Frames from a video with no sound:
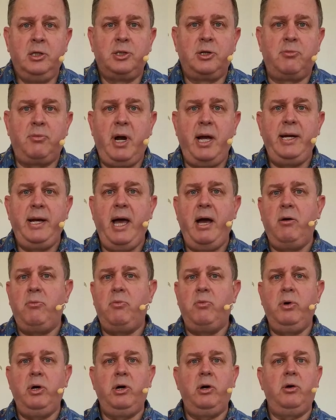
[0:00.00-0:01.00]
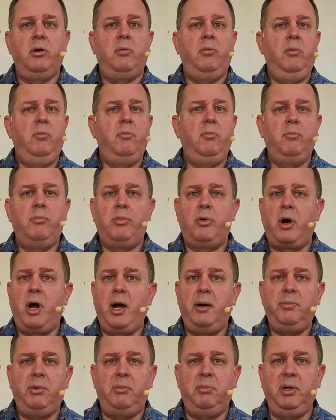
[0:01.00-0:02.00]
So right now we're
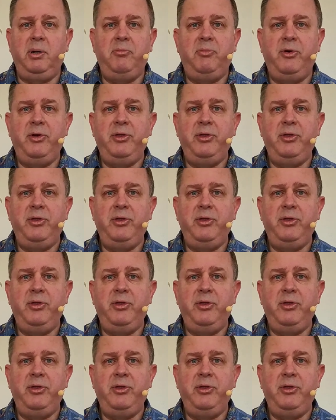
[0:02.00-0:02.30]
probably